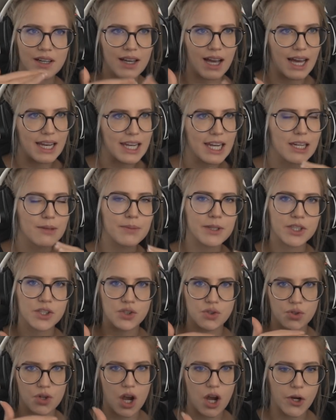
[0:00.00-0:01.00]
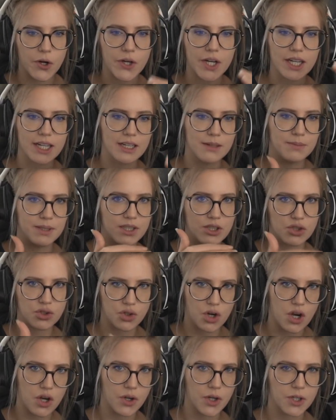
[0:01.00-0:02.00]
a little bit
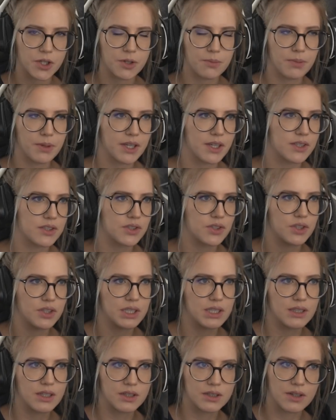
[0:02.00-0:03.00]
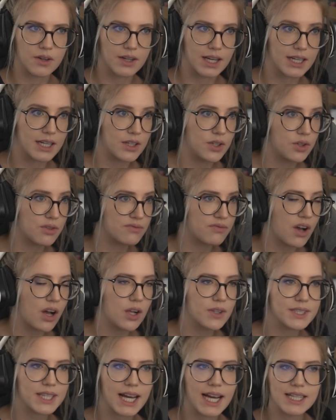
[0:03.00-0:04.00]
stronger because you know get a new
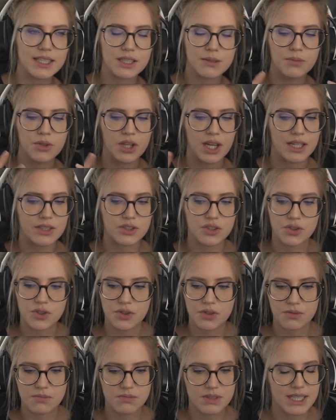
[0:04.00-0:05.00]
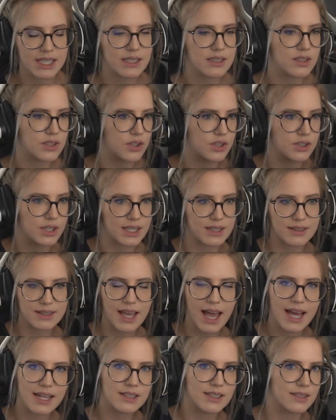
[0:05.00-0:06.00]
vault item, you get new this, you get
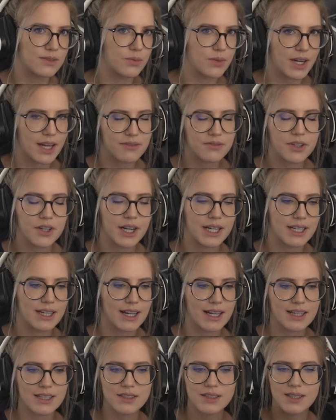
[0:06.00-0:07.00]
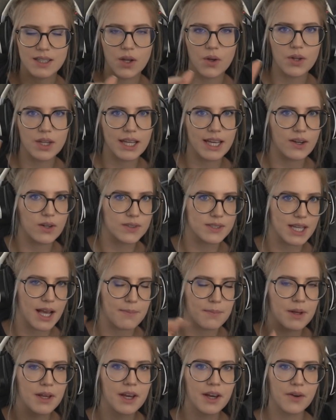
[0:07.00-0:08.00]
that, and whatever, and like it slowly goes
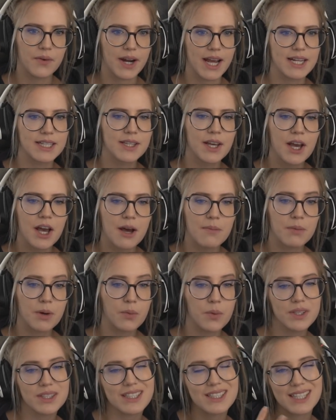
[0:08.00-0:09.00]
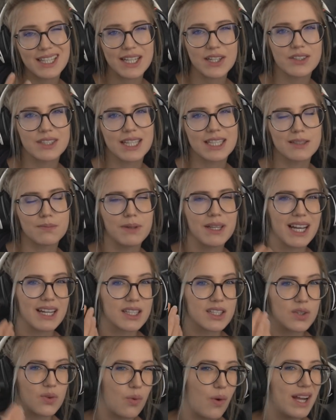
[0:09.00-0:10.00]
up, right? But with the tier sets being
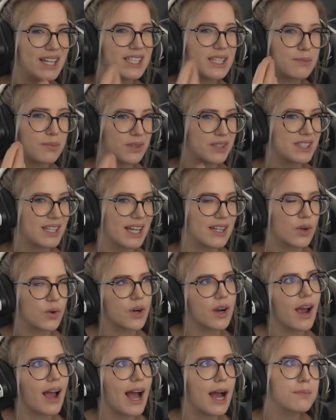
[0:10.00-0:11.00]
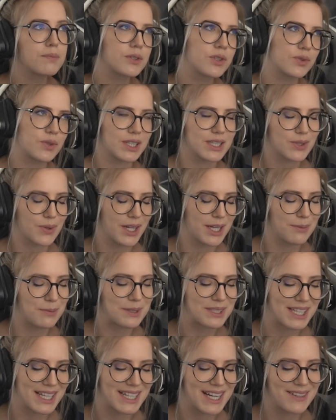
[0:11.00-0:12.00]
at 20% or up to a
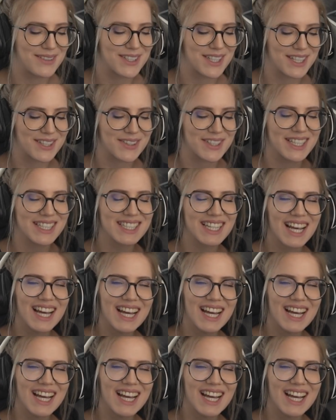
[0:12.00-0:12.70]
20% damage increase,